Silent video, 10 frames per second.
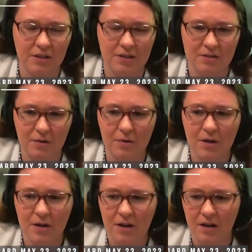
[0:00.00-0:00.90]
And so
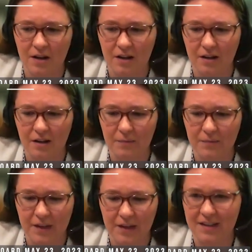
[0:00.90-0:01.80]
um,
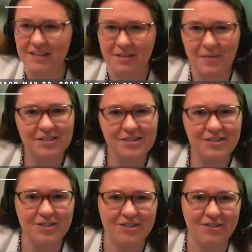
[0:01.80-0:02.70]
as, as, I
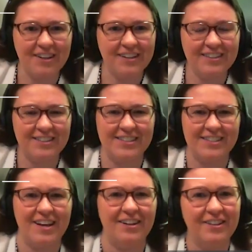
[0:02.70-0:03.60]
mentioned, she's already in to just
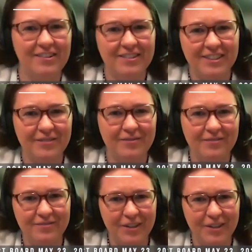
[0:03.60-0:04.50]
say hello to
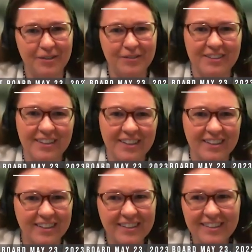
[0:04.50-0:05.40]
Miriam and
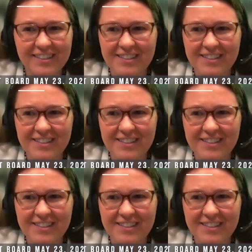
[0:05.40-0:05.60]
Linda.